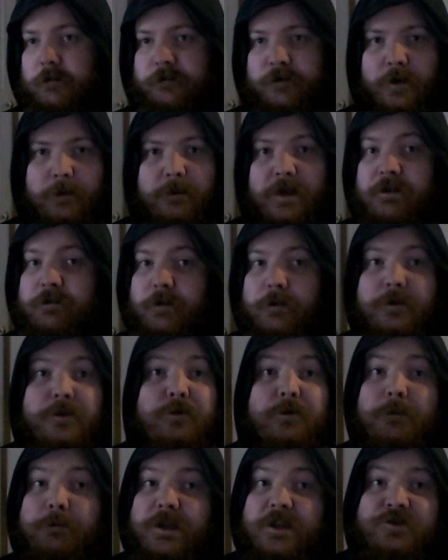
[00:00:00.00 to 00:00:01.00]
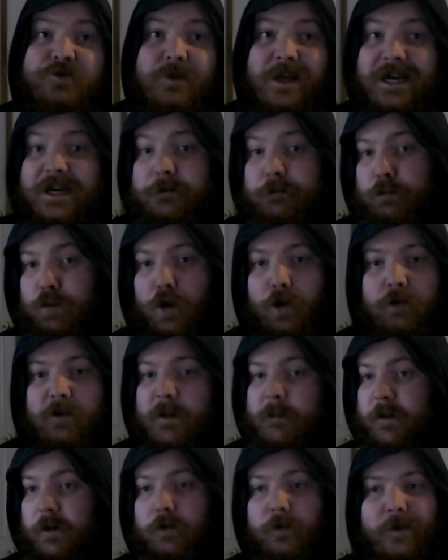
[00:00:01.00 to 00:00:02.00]
from either doing pixel art,
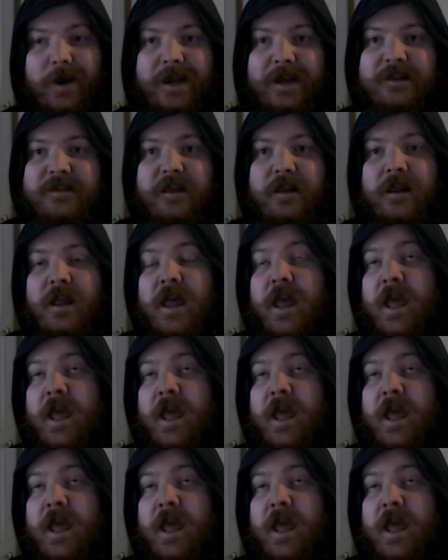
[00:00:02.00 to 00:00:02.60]
programming, or anything,